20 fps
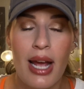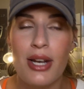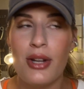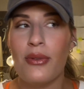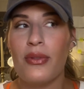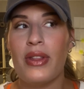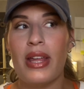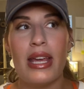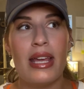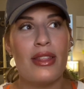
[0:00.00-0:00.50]
I don't
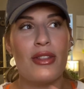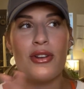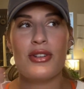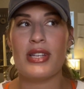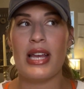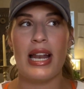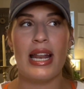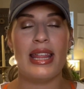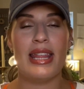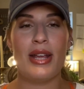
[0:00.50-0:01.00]
think there's
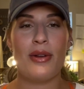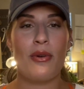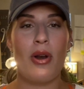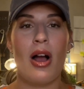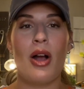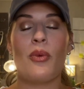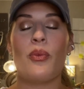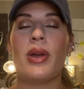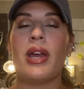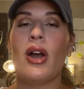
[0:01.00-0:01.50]
anything
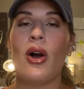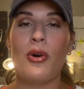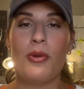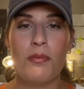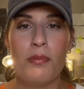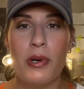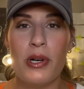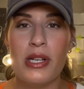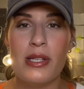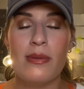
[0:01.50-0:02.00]
wrong. We own
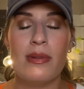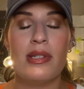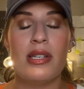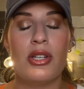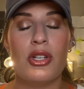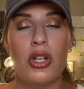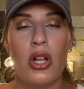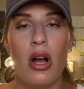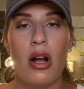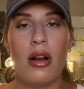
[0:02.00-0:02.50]
books with
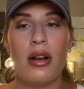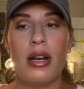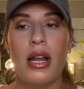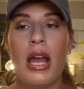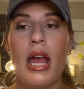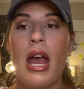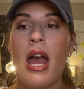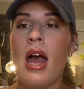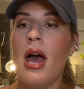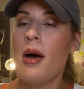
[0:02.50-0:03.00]
digital art,
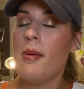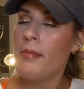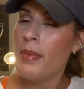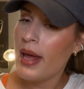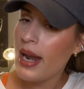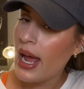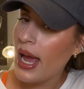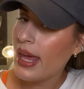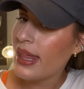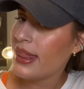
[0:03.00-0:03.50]
but
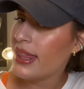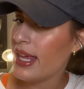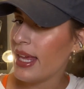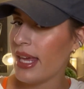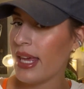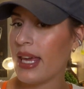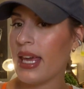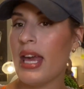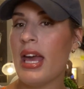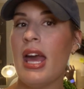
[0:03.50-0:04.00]
I
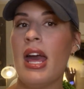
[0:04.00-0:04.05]
think